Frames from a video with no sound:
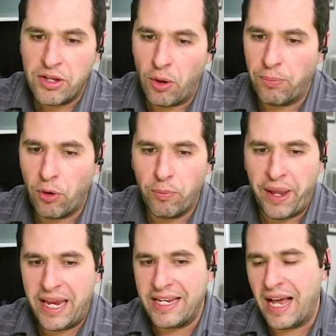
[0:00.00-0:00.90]
You know,
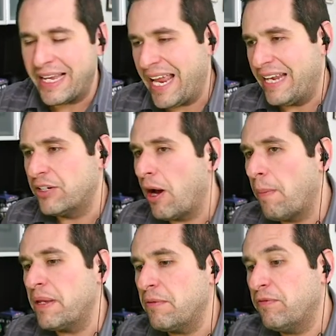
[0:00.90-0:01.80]
propane again
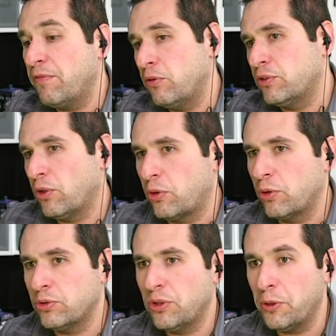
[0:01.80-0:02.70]
coming full
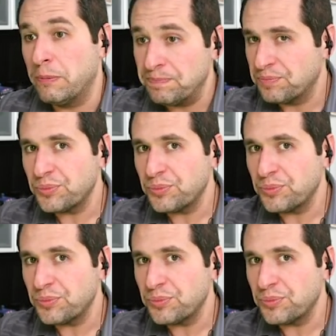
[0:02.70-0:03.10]
circle to